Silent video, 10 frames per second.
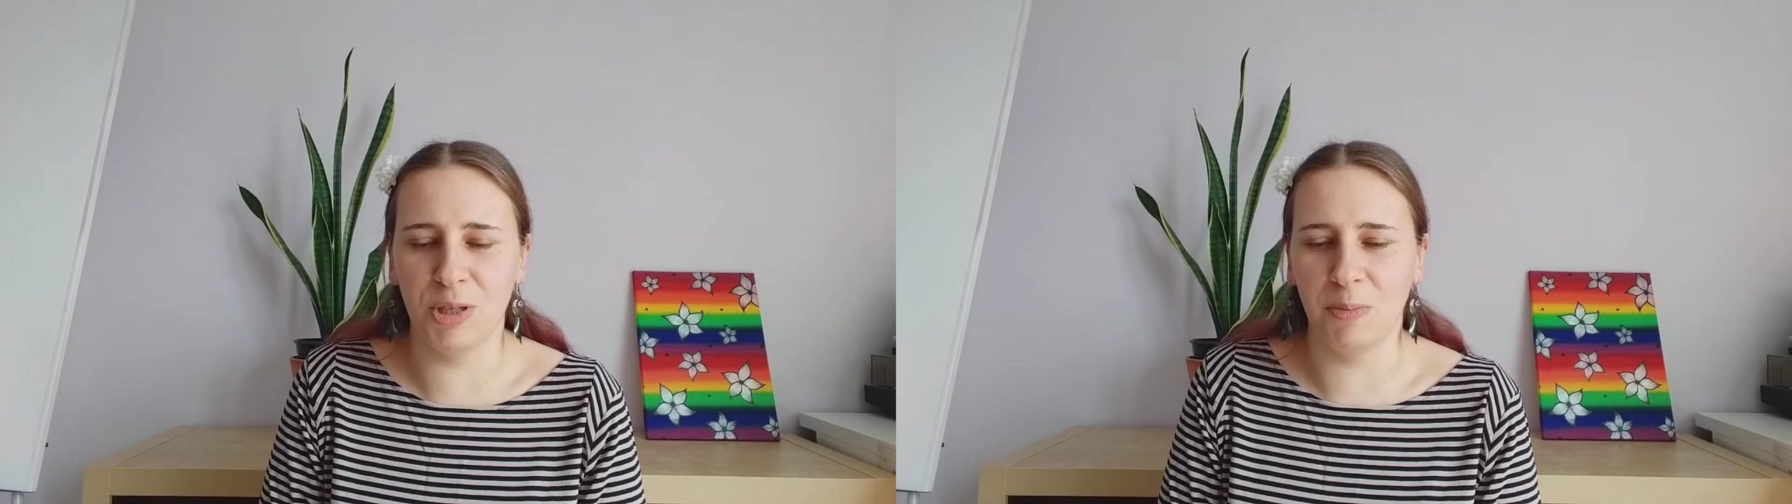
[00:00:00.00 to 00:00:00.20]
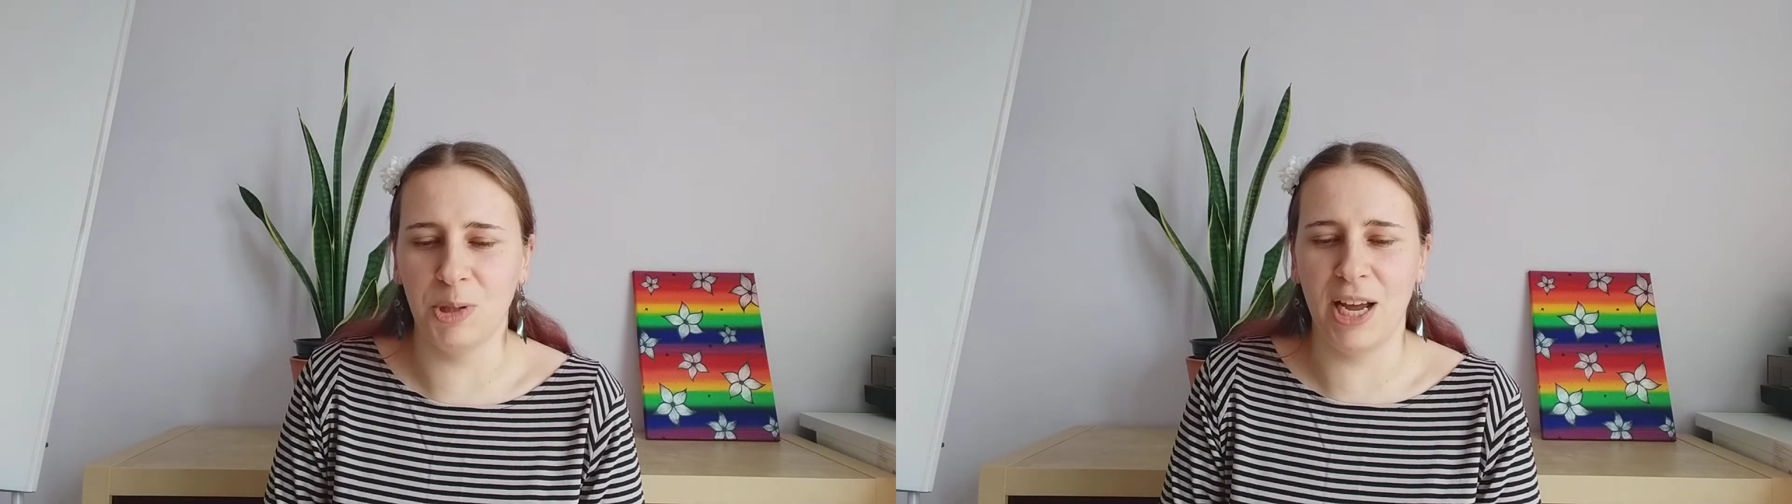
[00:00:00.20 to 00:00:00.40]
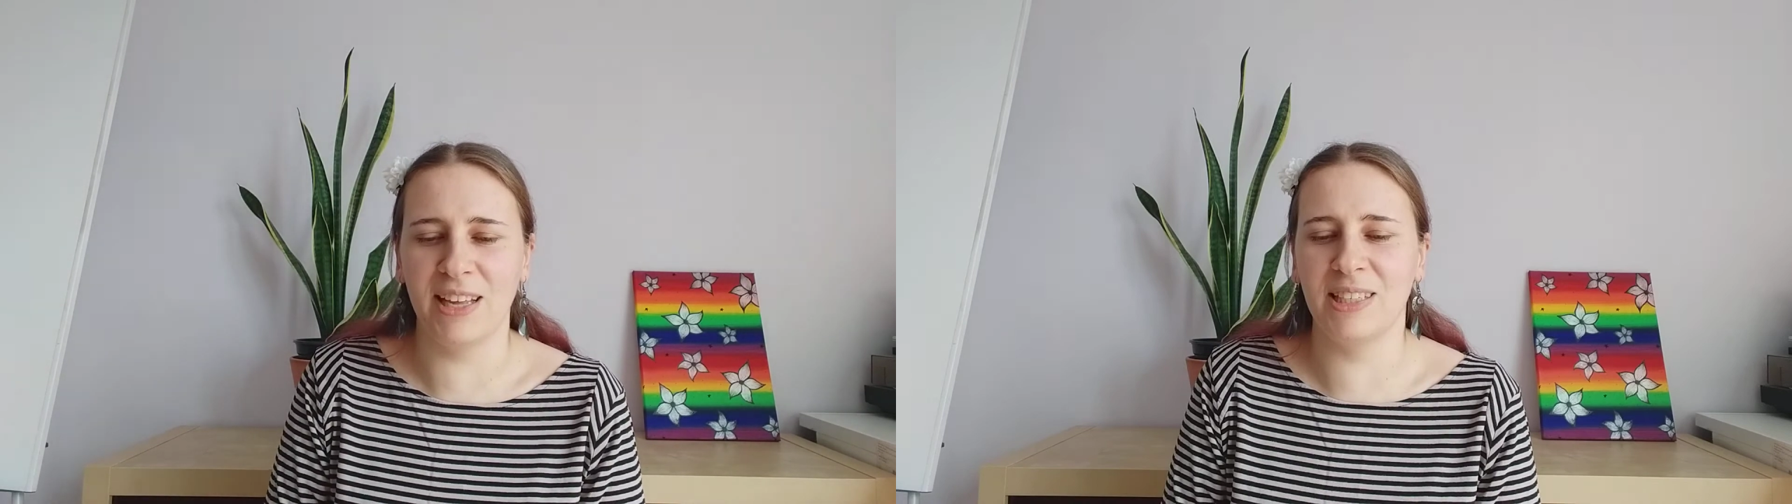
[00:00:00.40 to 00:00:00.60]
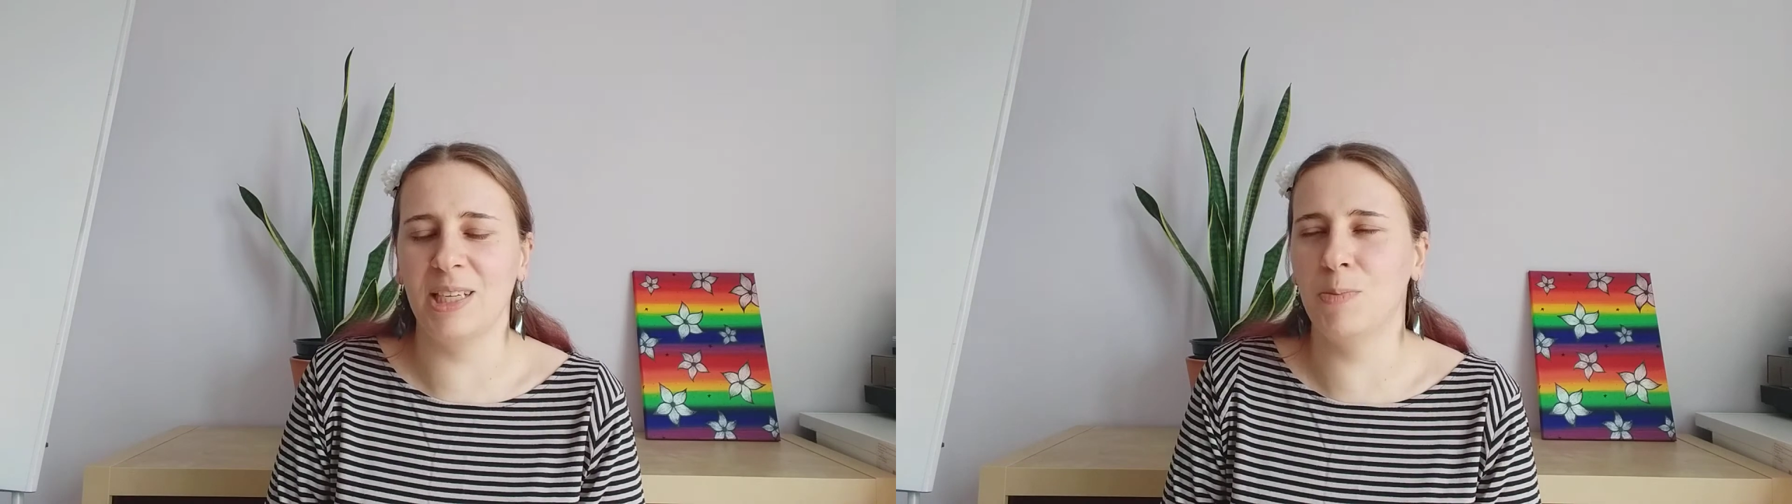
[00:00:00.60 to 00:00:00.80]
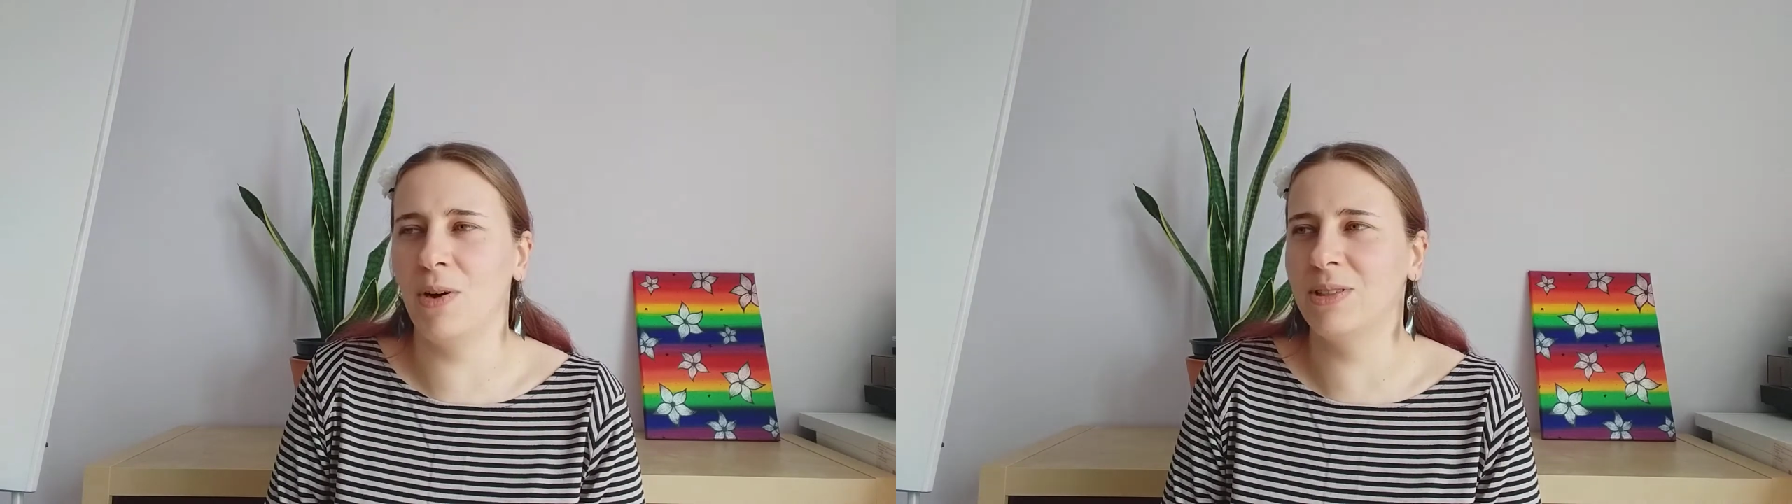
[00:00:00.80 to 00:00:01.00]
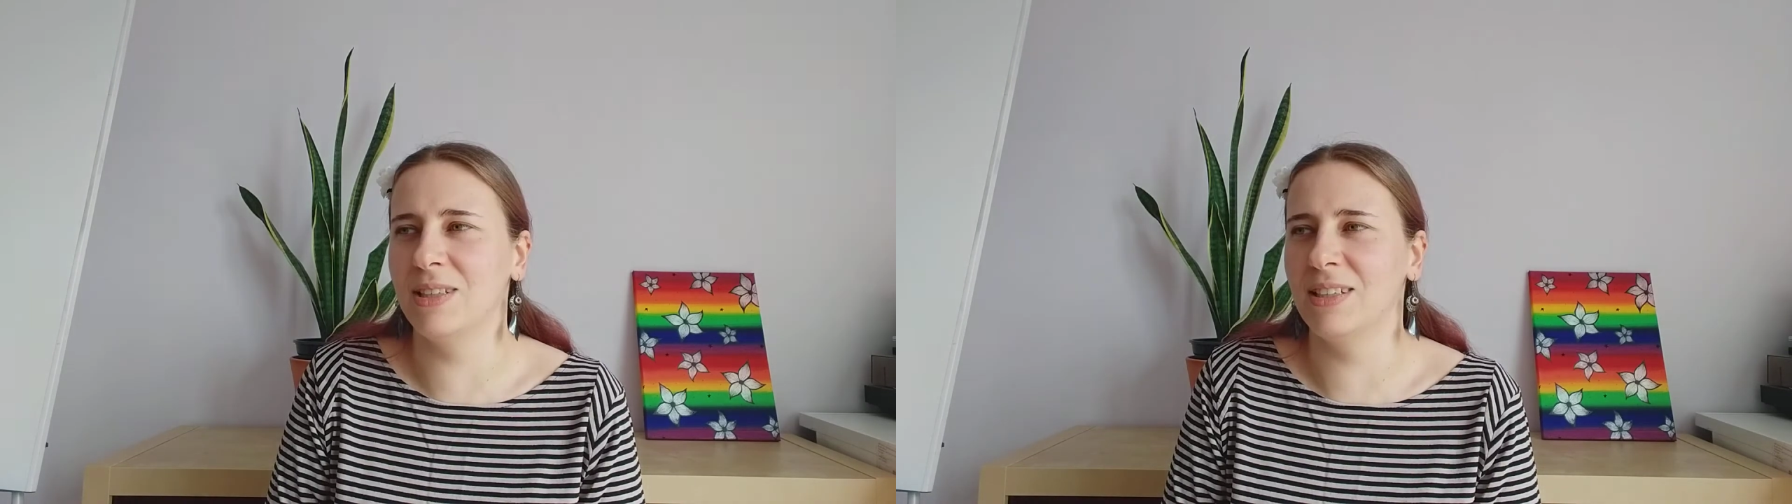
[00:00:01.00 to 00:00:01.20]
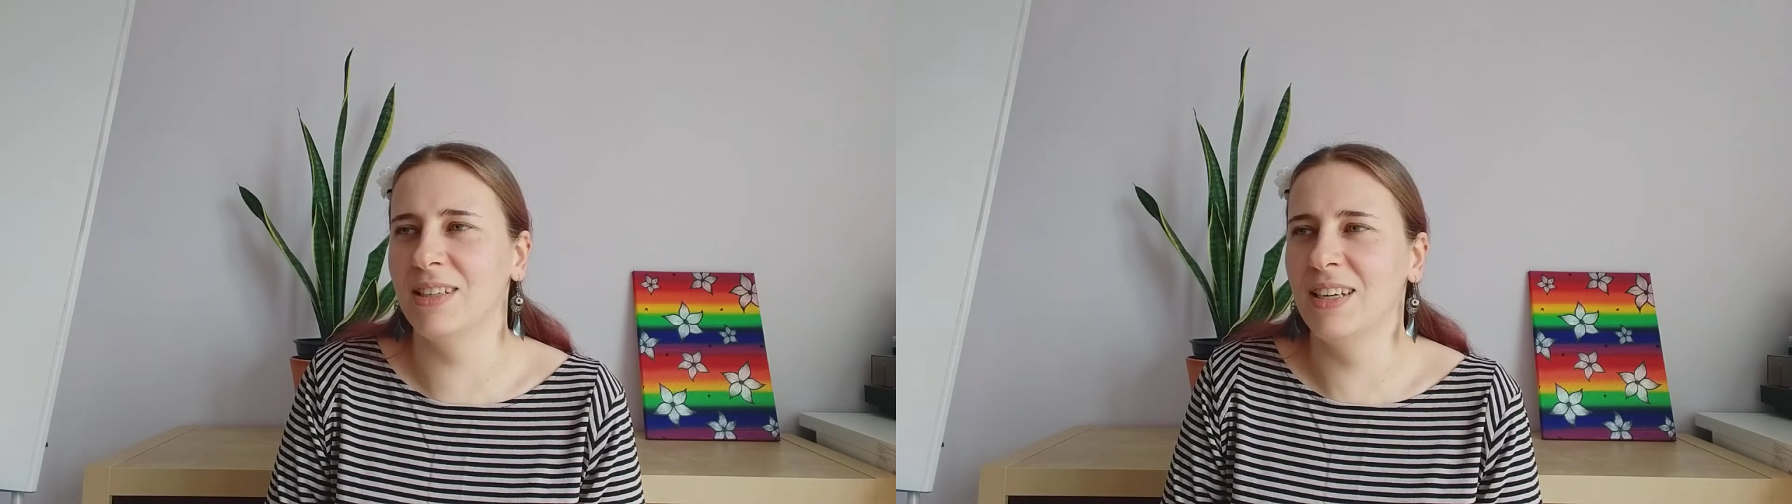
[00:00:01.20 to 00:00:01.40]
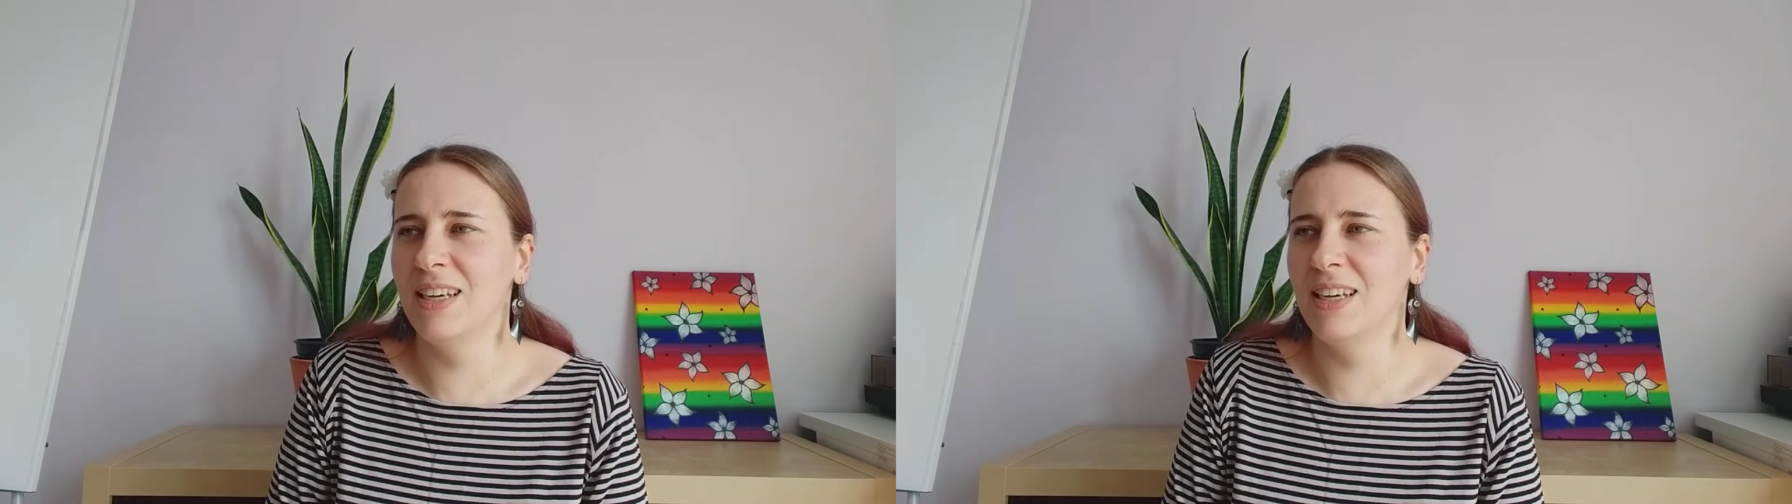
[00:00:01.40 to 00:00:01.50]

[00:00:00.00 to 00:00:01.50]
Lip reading: objects, I spotted,